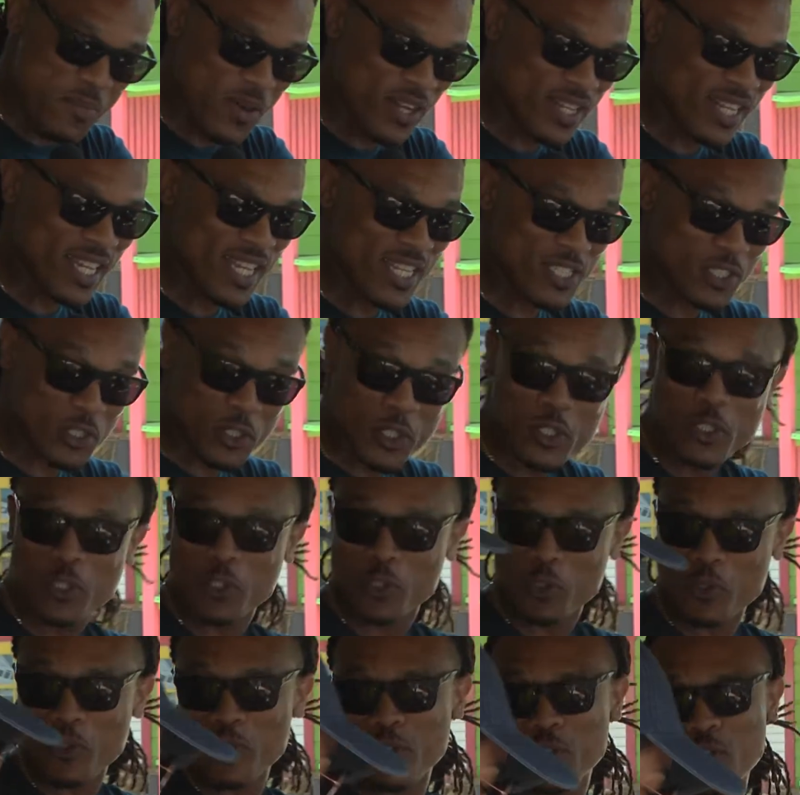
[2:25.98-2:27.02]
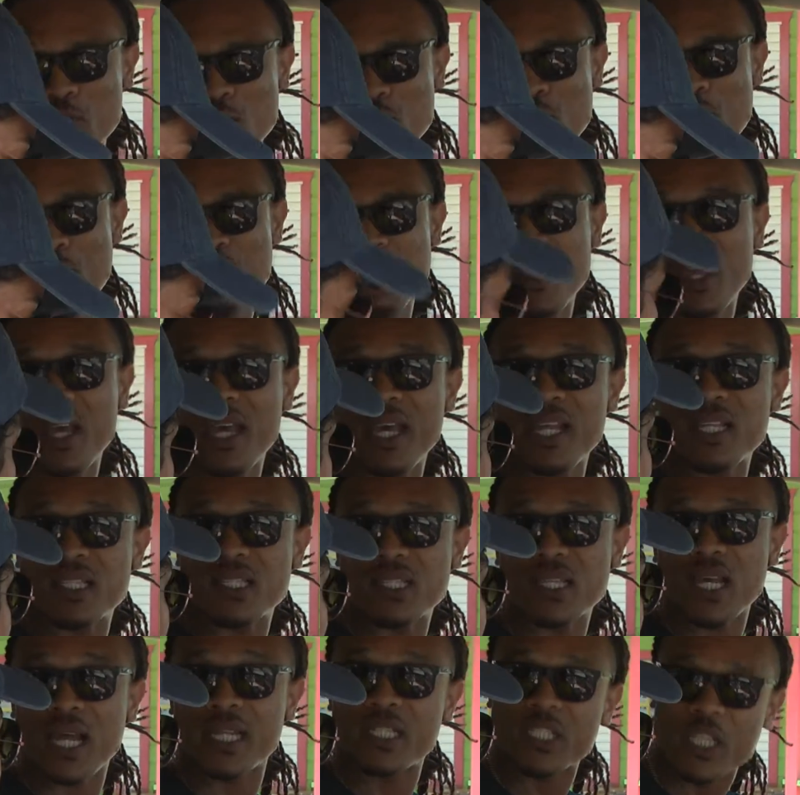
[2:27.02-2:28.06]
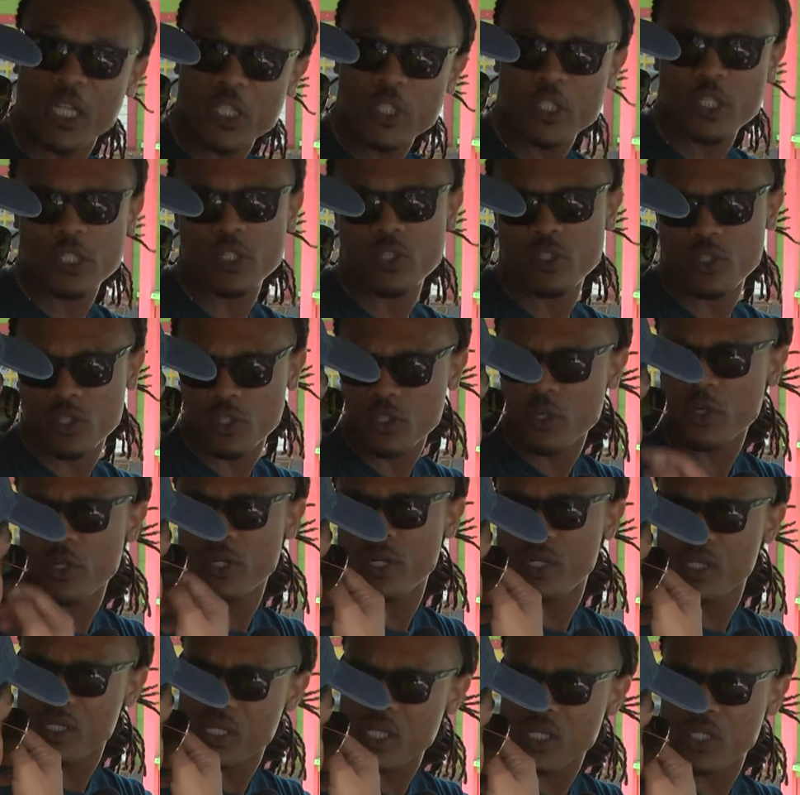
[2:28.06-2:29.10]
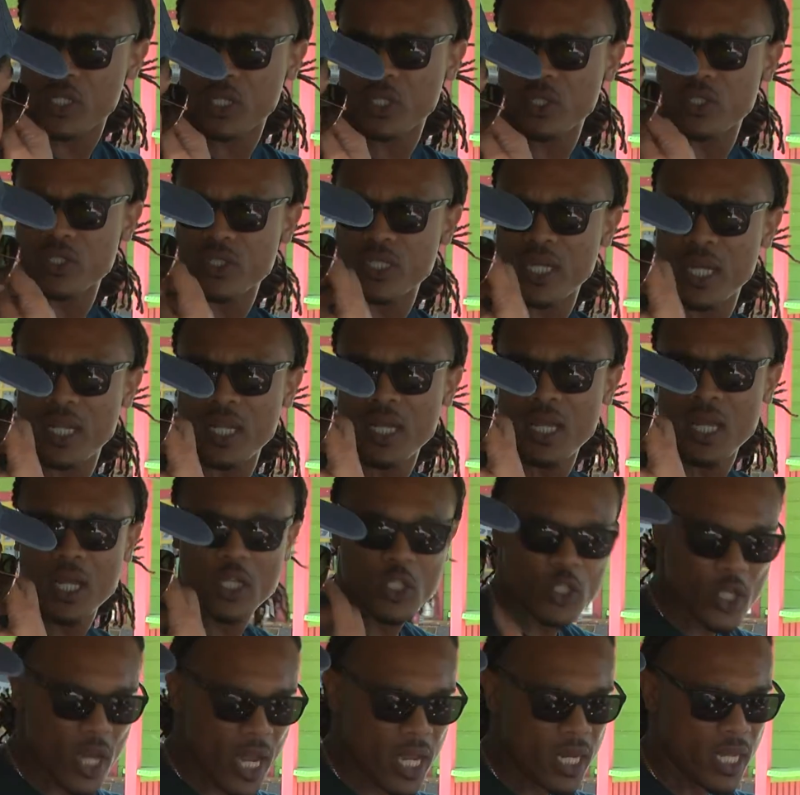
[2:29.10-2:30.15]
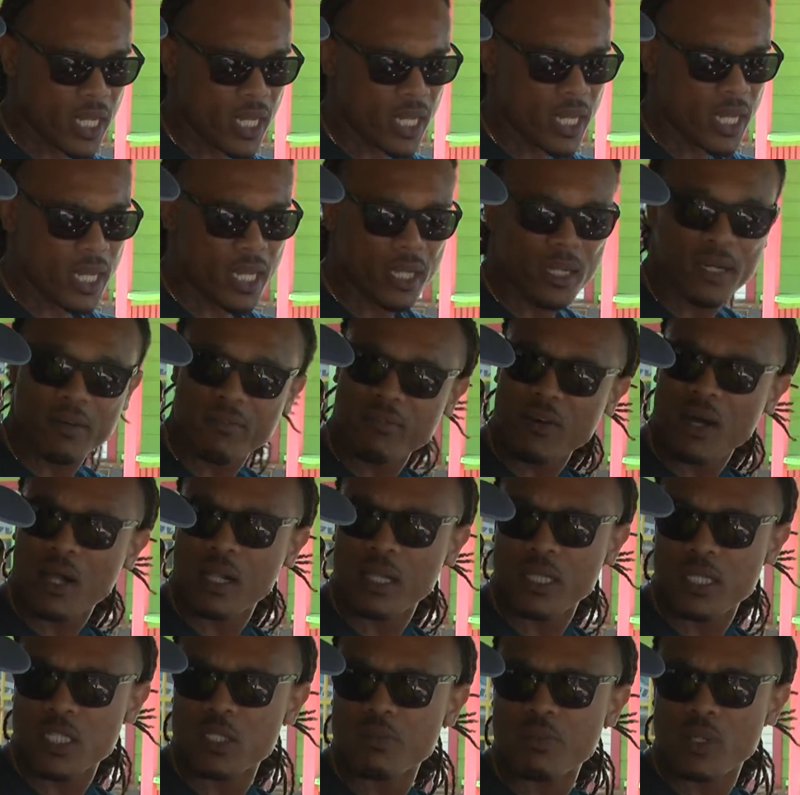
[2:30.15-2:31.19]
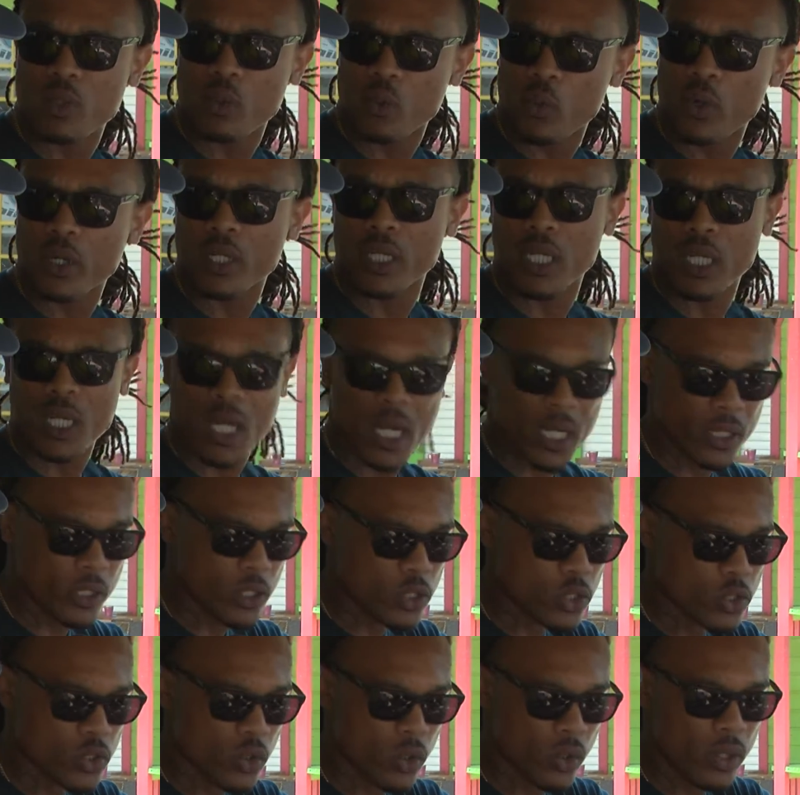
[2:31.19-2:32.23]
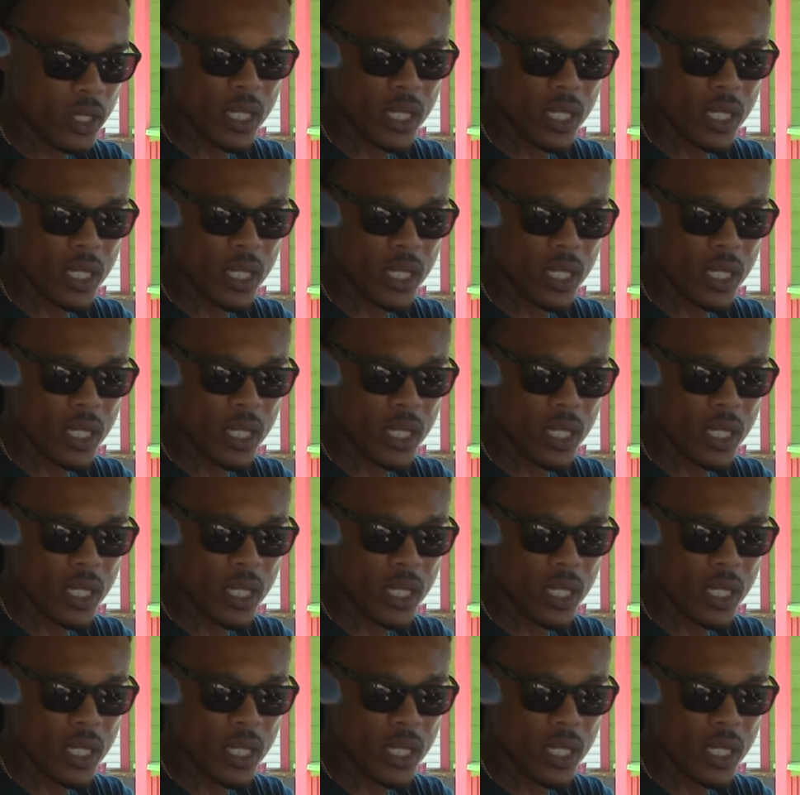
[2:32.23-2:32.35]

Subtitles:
but it just shows you its attention to certain details that China and Haval has been working on. And so